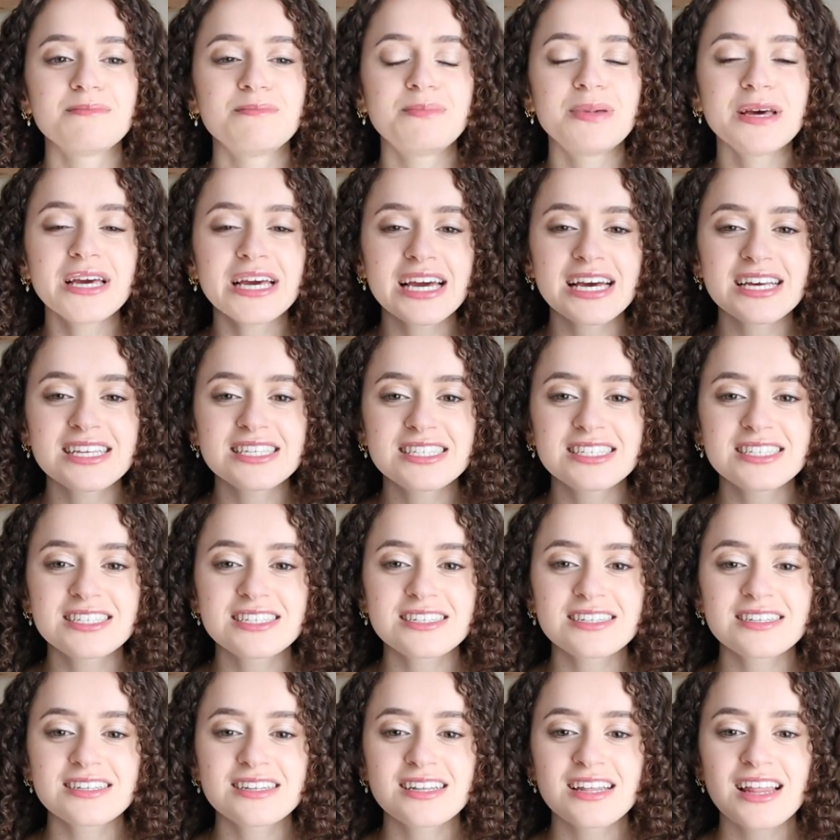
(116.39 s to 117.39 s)

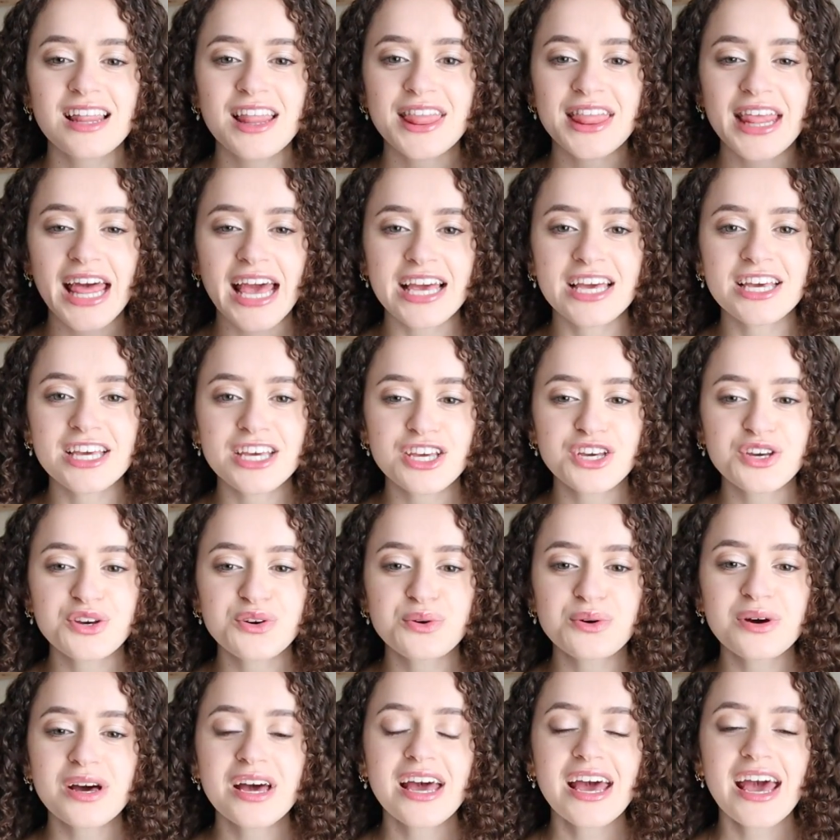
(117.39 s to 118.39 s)
biggest thank
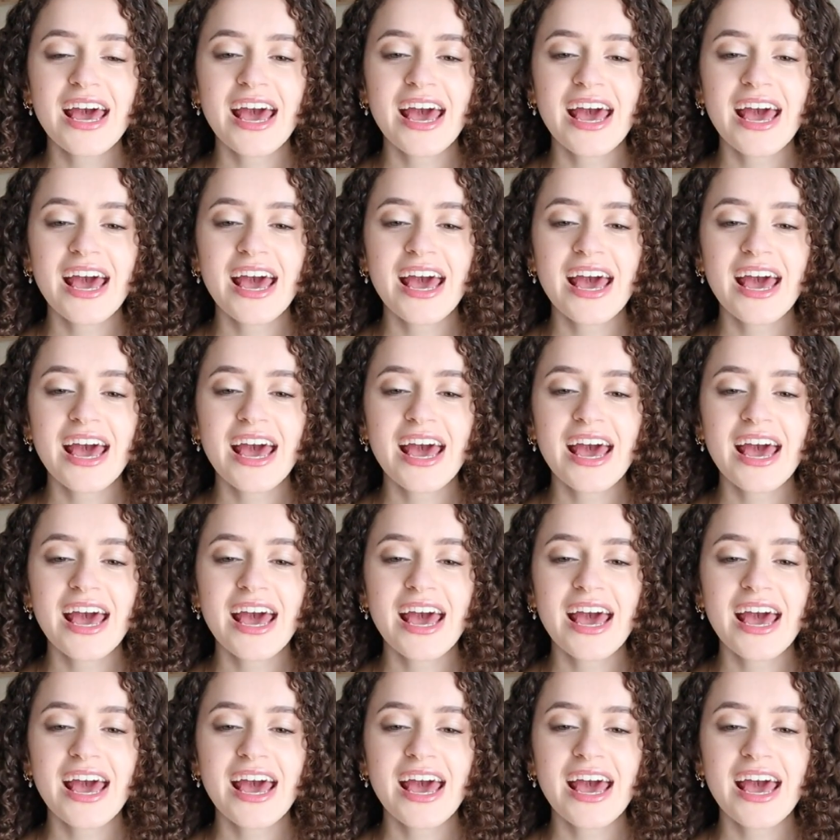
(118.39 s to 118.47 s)
you,